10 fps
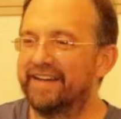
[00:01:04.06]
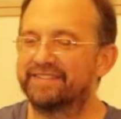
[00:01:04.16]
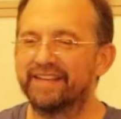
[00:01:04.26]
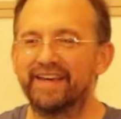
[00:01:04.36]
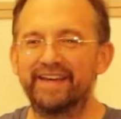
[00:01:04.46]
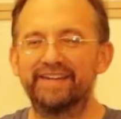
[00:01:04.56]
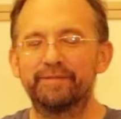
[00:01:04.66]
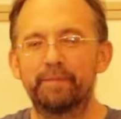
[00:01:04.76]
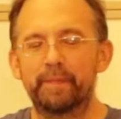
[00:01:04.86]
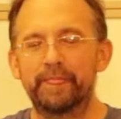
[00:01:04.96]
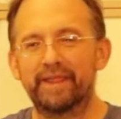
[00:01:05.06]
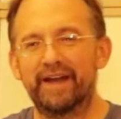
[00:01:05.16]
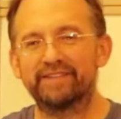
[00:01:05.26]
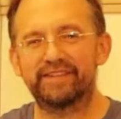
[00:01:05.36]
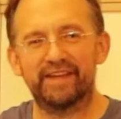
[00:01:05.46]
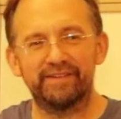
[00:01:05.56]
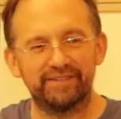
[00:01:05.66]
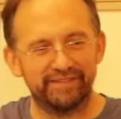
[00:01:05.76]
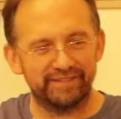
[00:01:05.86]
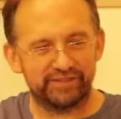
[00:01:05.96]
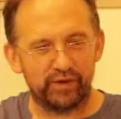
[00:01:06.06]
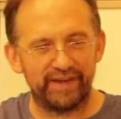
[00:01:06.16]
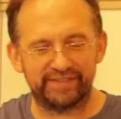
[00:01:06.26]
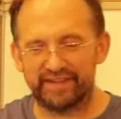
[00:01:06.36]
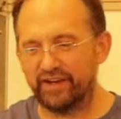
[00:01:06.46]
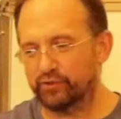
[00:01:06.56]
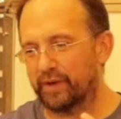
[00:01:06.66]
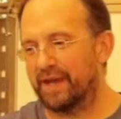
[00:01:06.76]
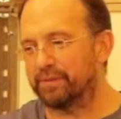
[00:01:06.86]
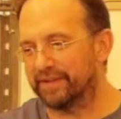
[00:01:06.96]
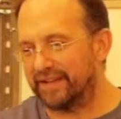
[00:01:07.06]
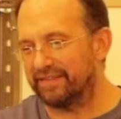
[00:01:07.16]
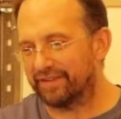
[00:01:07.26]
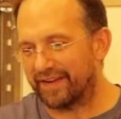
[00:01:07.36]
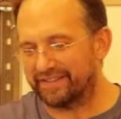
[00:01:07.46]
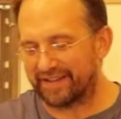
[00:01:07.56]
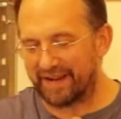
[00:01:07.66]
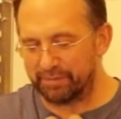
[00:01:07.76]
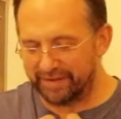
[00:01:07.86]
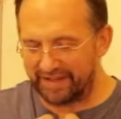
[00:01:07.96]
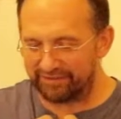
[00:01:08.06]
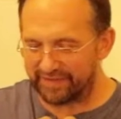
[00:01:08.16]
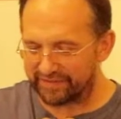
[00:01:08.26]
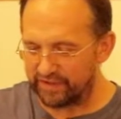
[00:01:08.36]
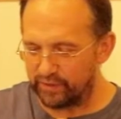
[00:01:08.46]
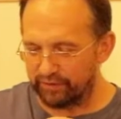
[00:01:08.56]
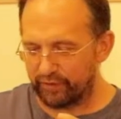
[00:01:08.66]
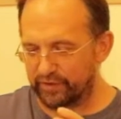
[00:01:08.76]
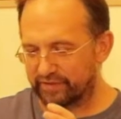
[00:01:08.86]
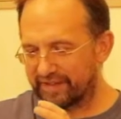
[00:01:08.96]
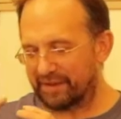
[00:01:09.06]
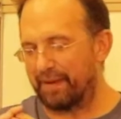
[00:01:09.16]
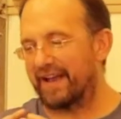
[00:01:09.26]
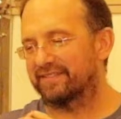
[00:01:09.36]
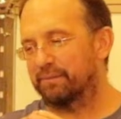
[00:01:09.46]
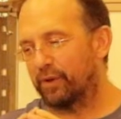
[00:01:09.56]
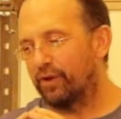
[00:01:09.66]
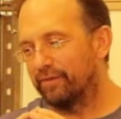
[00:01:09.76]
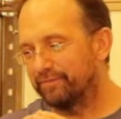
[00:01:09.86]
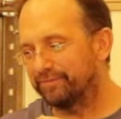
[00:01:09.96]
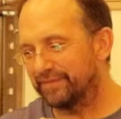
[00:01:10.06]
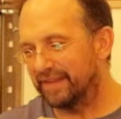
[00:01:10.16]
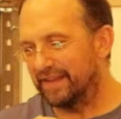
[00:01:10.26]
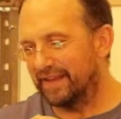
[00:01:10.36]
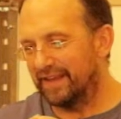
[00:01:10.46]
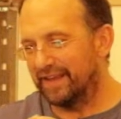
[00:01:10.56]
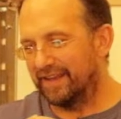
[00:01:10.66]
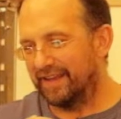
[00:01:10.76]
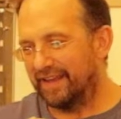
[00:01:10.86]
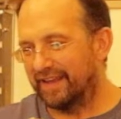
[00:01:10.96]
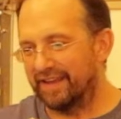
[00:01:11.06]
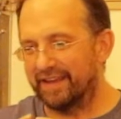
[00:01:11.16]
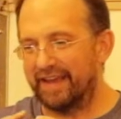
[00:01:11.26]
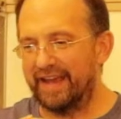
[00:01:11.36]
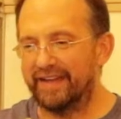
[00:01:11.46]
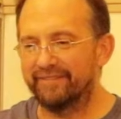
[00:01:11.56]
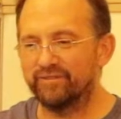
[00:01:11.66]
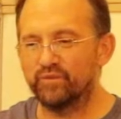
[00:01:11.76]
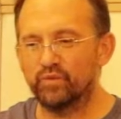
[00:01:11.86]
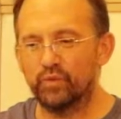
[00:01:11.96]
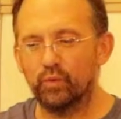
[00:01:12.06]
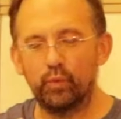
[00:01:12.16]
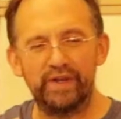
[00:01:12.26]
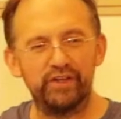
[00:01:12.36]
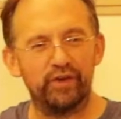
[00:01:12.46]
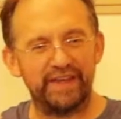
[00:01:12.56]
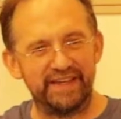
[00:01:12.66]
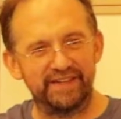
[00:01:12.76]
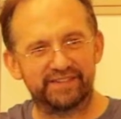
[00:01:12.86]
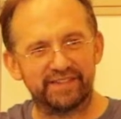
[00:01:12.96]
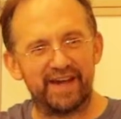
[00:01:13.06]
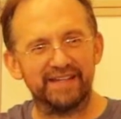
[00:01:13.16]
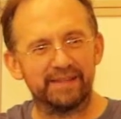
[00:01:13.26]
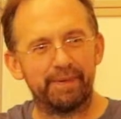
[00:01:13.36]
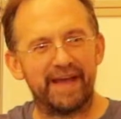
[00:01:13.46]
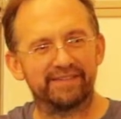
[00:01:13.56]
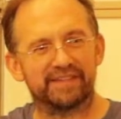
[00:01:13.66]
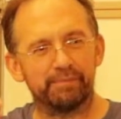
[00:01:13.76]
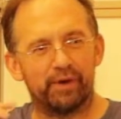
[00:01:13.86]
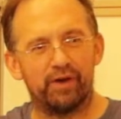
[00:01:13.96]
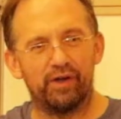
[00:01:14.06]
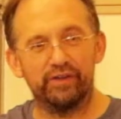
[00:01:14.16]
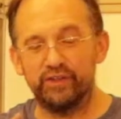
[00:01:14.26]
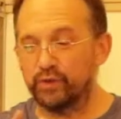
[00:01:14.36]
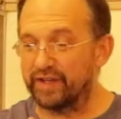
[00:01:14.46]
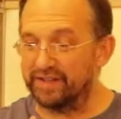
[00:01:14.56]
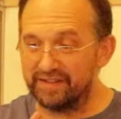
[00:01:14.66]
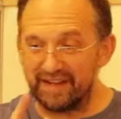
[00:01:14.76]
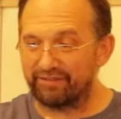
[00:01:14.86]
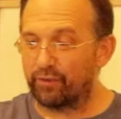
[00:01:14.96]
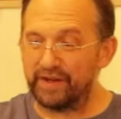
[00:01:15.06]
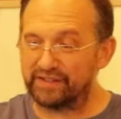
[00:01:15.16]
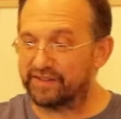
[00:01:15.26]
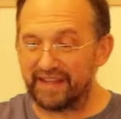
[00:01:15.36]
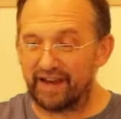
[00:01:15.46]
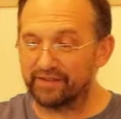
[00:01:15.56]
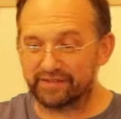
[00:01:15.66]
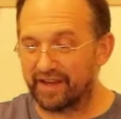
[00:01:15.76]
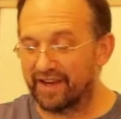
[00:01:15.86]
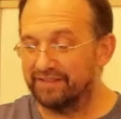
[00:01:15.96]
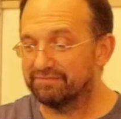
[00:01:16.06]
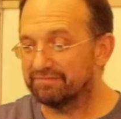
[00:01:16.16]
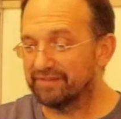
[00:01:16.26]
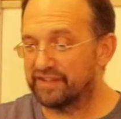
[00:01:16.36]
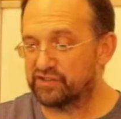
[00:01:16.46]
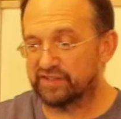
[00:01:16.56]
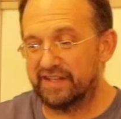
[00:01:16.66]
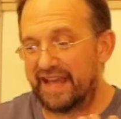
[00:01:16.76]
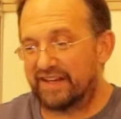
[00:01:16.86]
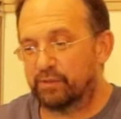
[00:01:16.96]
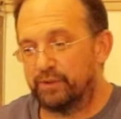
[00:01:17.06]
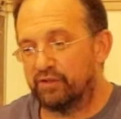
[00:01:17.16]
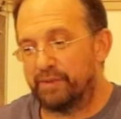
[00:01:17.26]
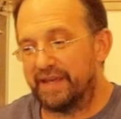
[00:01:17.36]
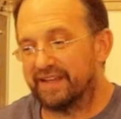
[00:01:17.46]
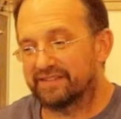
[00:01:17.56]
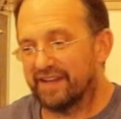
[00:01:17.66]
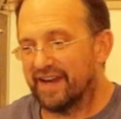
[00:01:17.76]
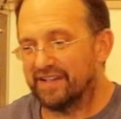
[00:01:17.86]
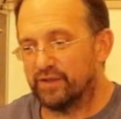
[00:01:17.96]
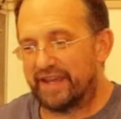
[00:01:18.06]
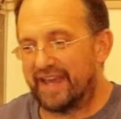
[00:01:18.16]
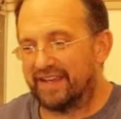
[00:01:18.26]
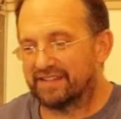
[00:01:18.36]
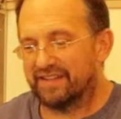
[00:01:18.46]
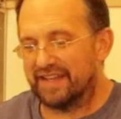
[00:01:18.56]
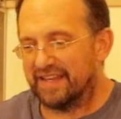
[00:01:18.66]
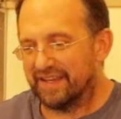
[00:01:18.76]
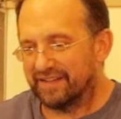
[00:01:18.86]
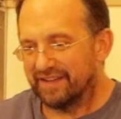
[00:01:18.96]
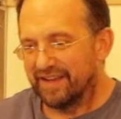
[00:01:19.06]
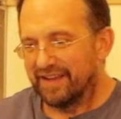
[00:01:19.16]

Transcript: I said, here's what I believe. I said, I believe that the universe is like a basketball. And when you're inside the basketball, you can never reach the outside. It's just an attribute of being inside. You can't get to the end.